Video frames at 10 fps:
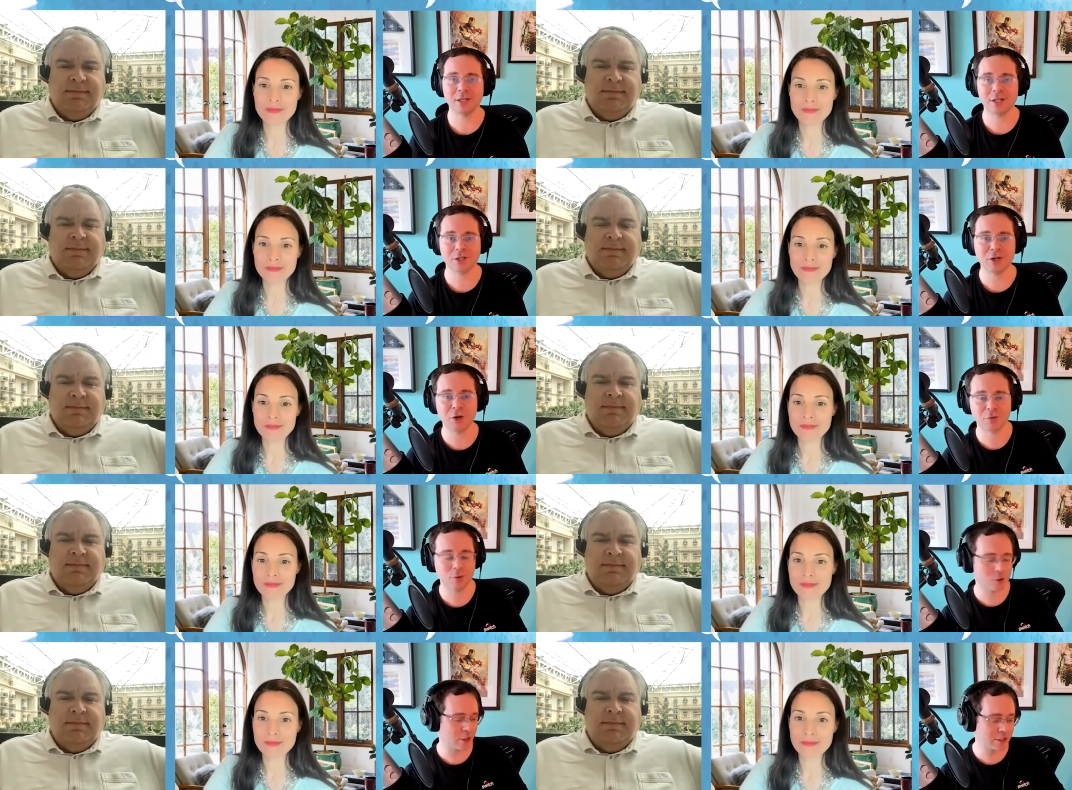Speaker 1: in this near
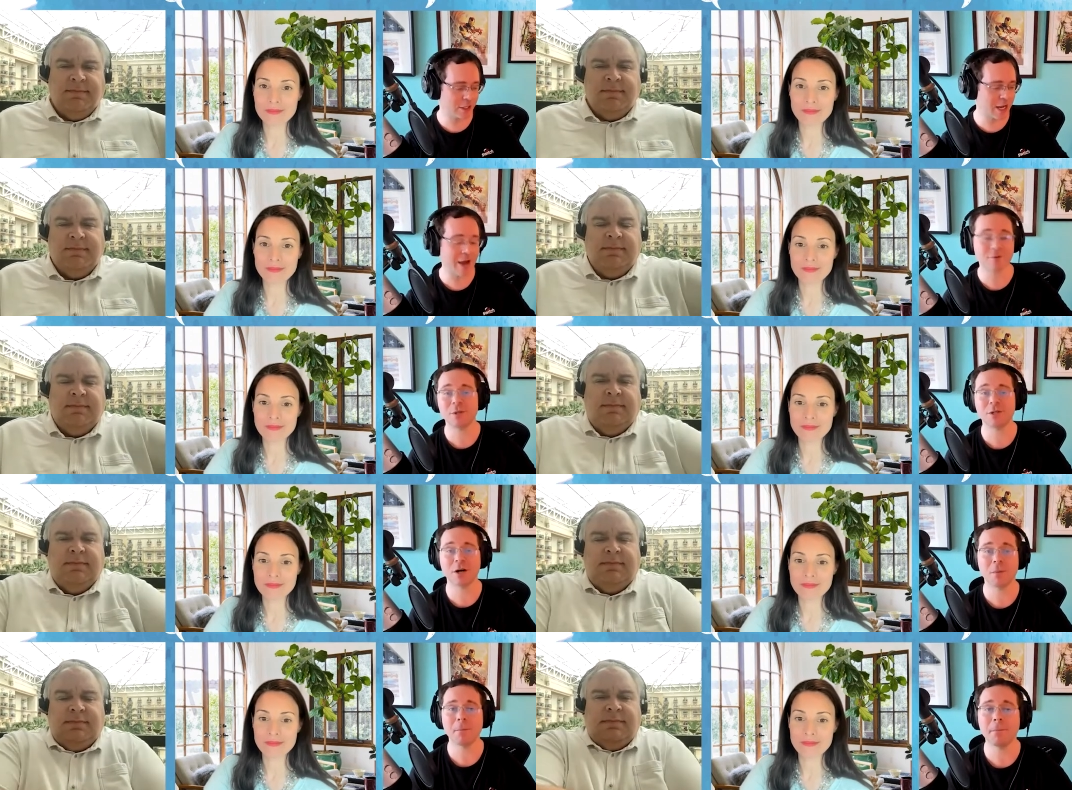future, and it's going to have to be
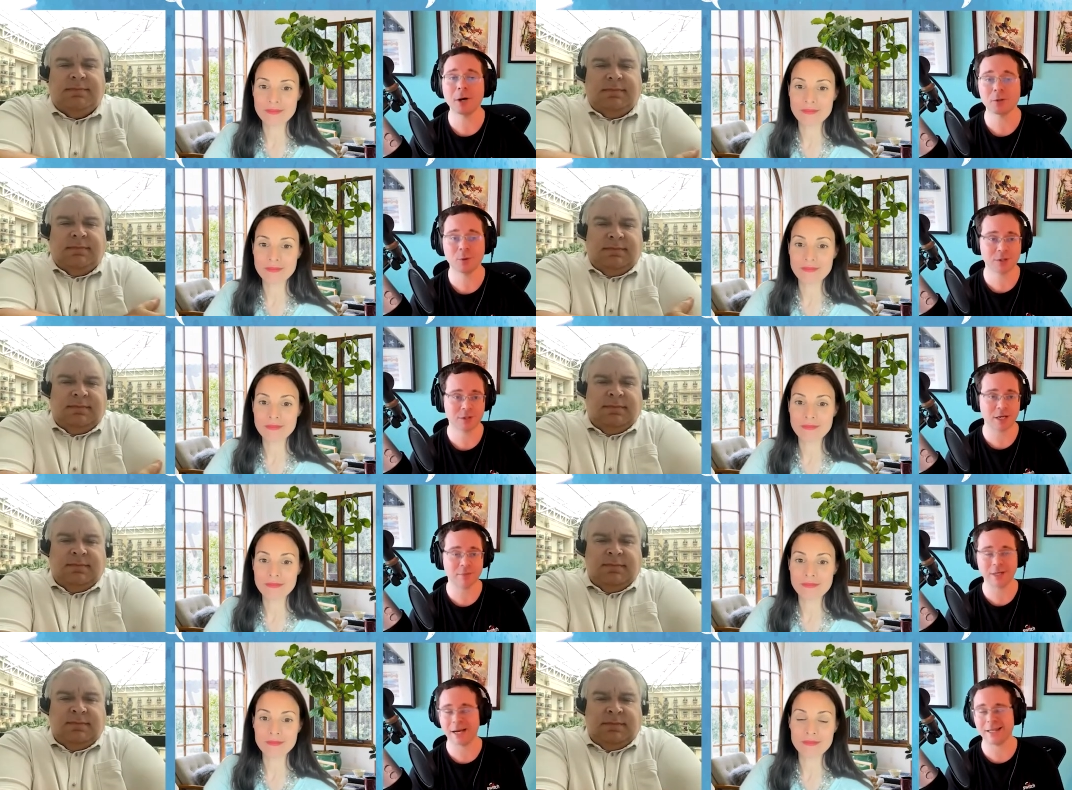done much more
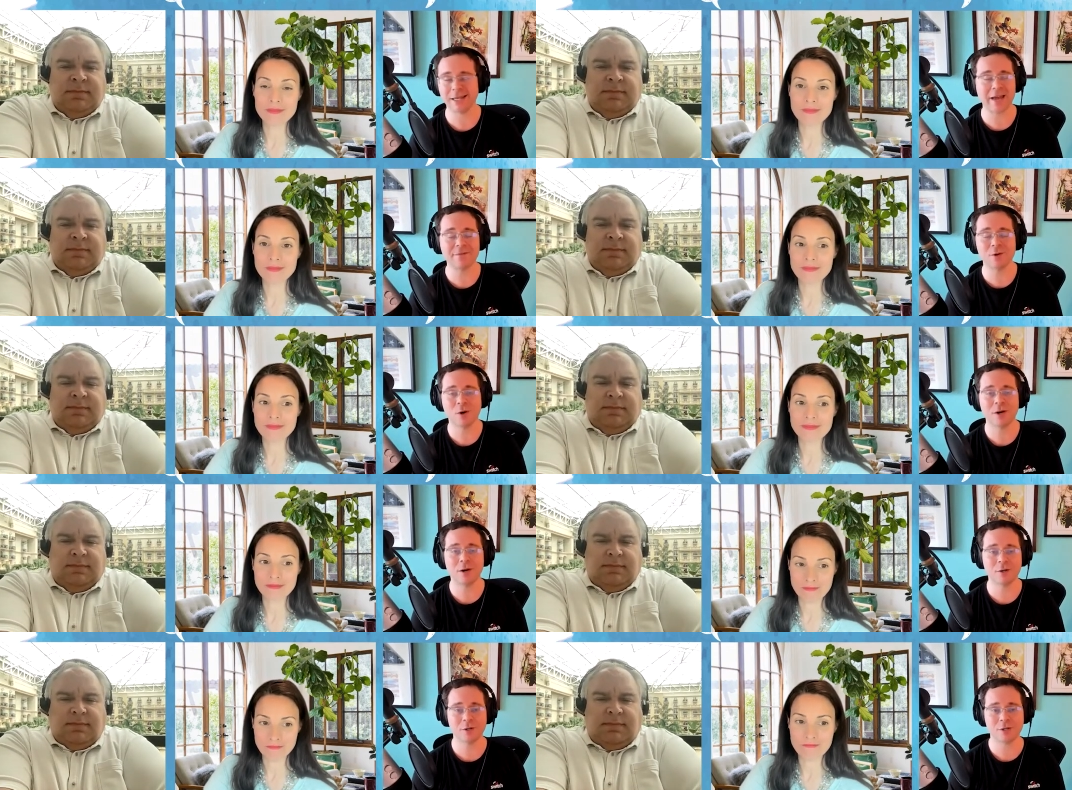sustainably. And I think everyone
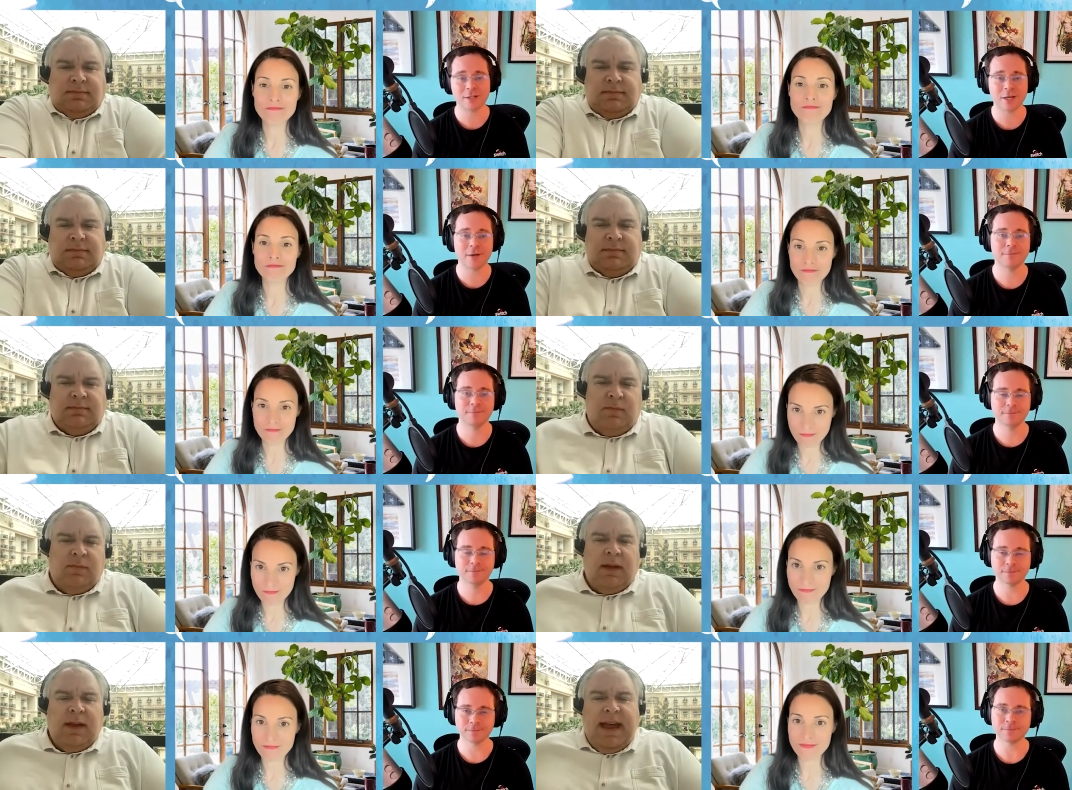understands that.
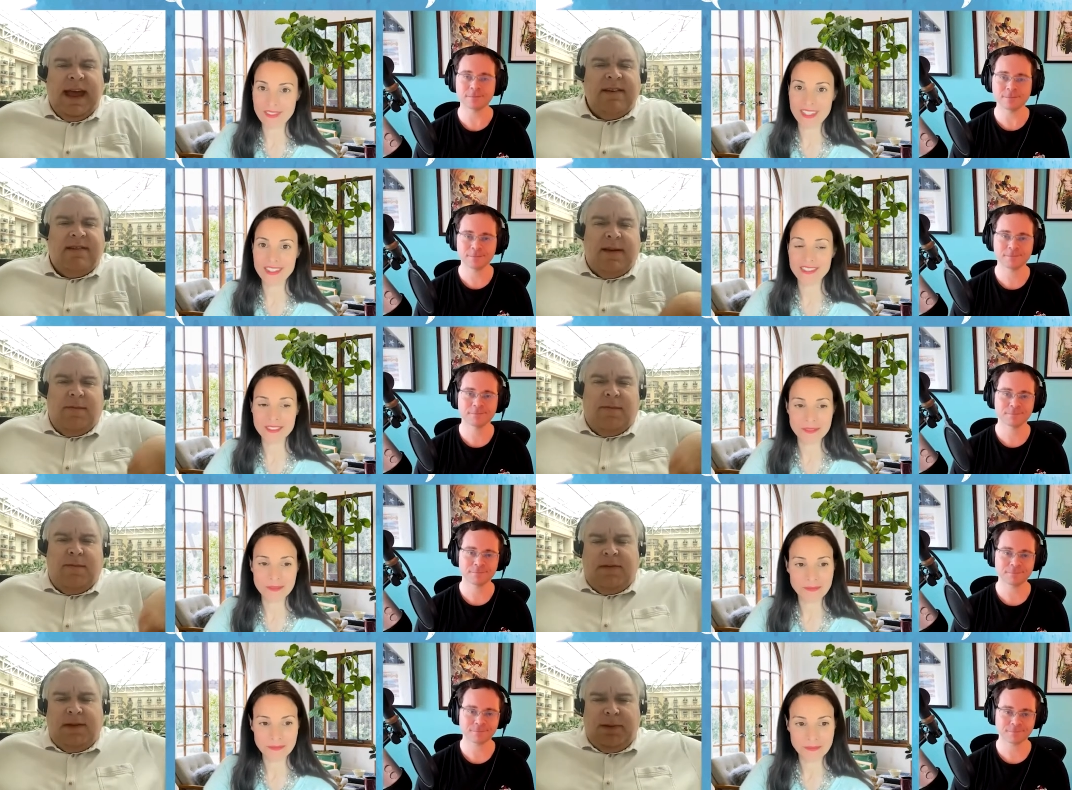And
Speaker 2: some
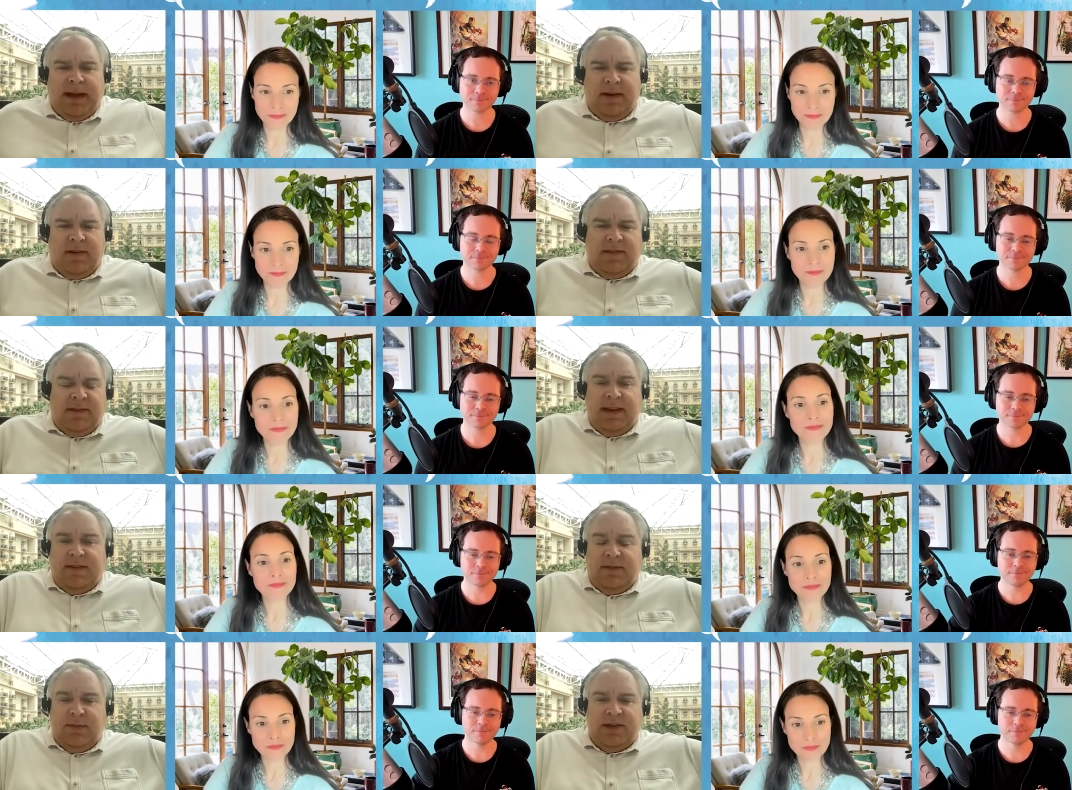some players
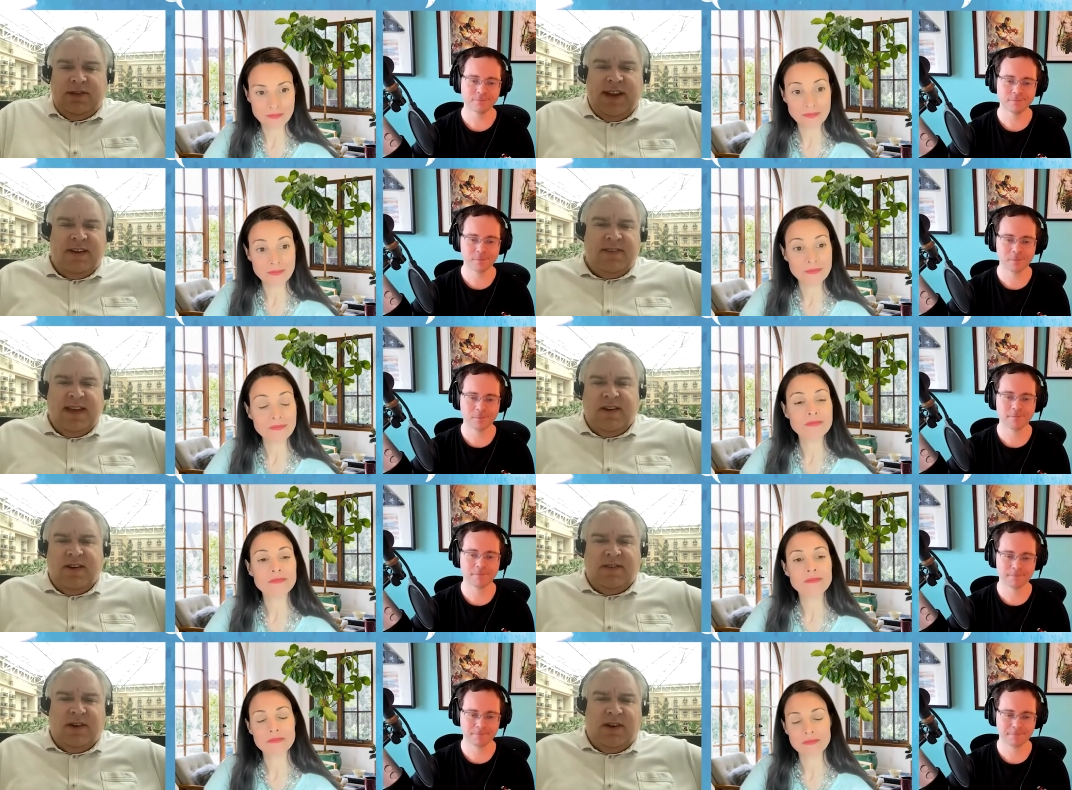like Switch data
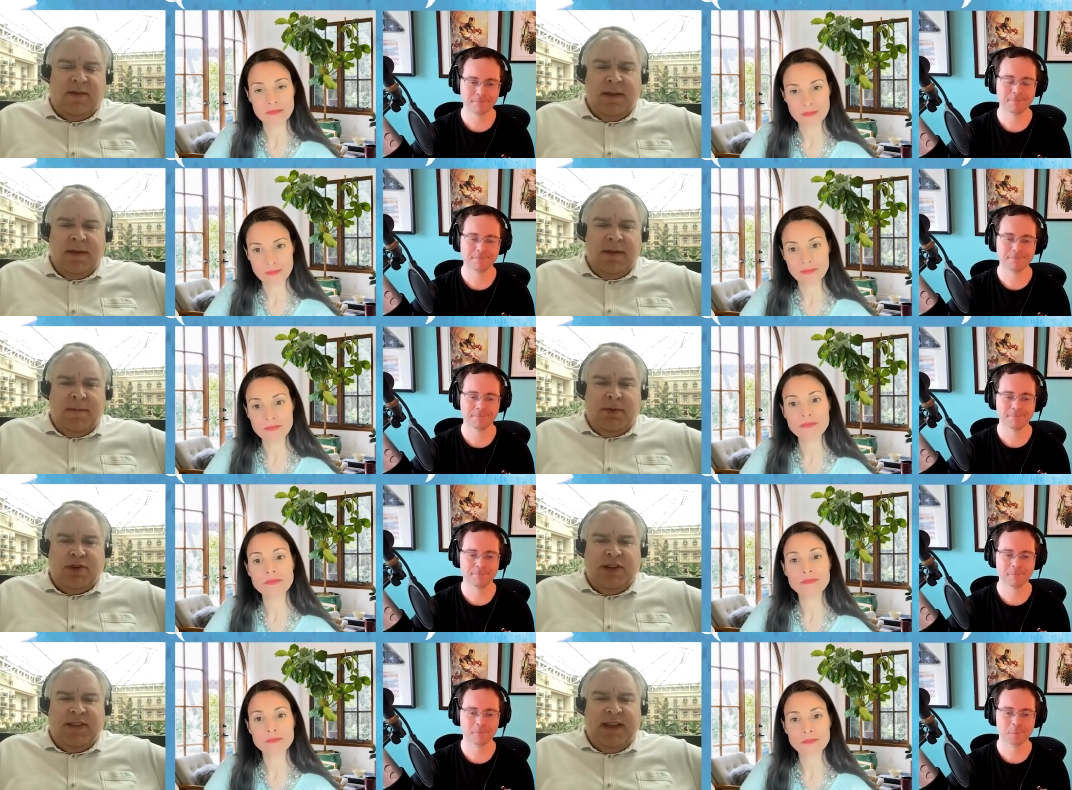centers are
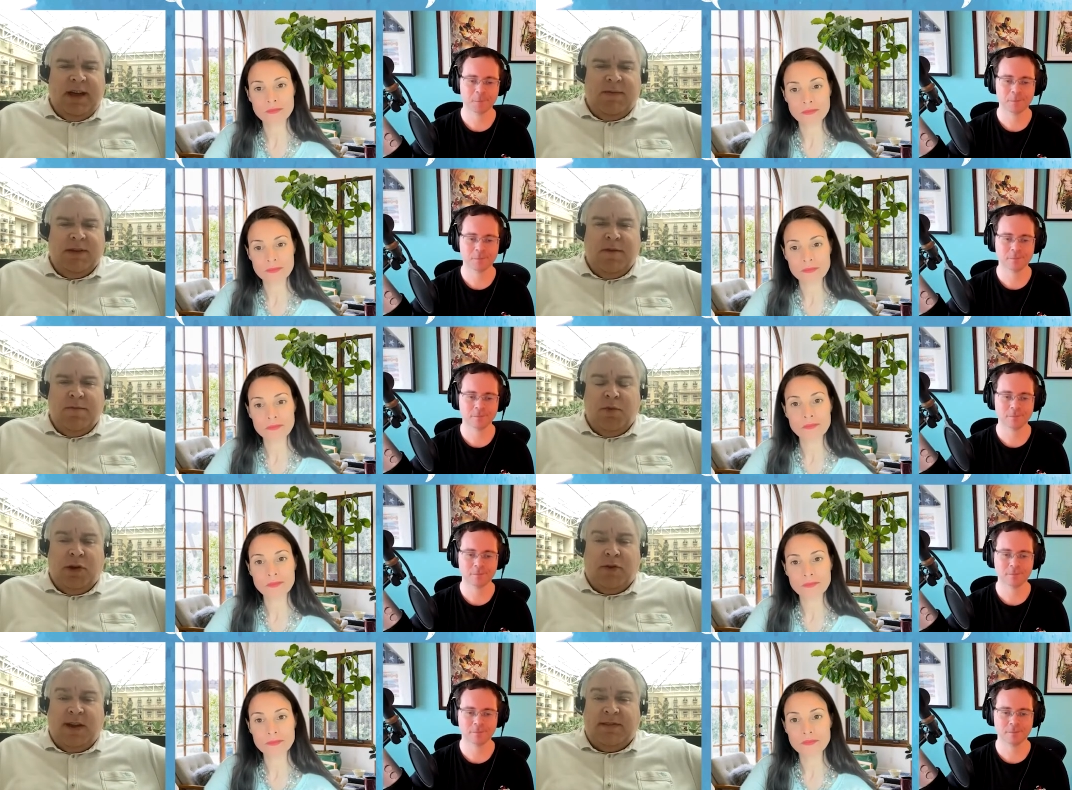pushing the envelope
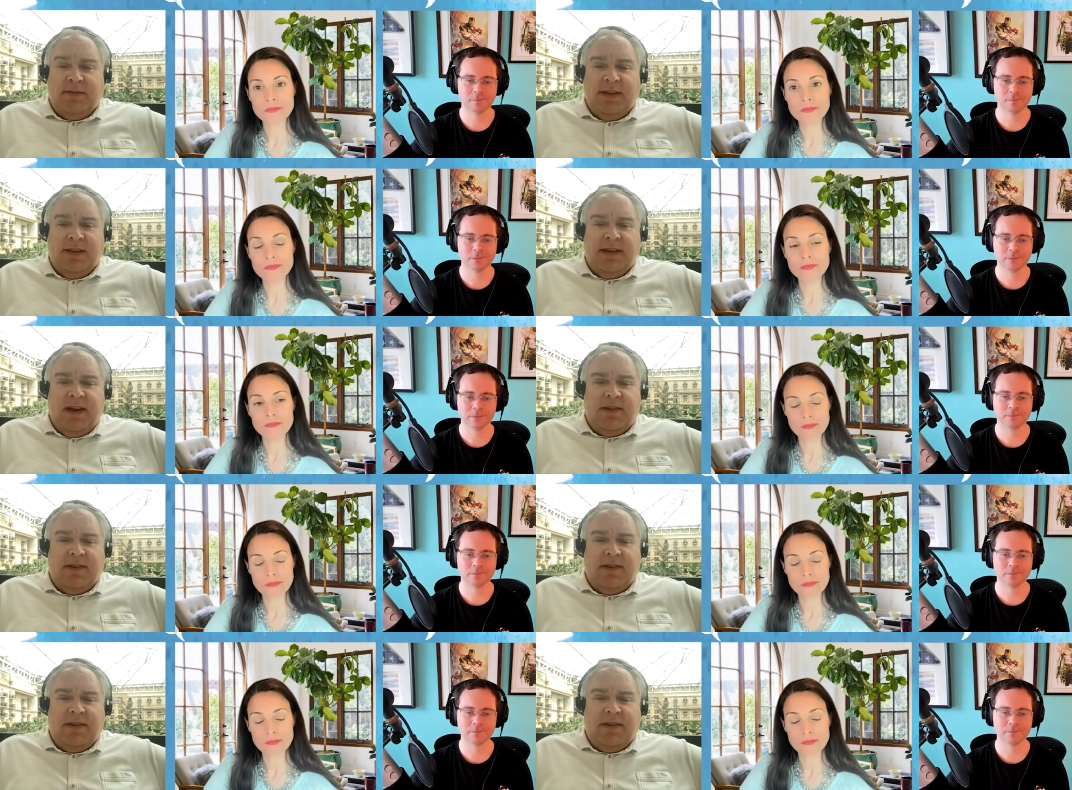more aggressively than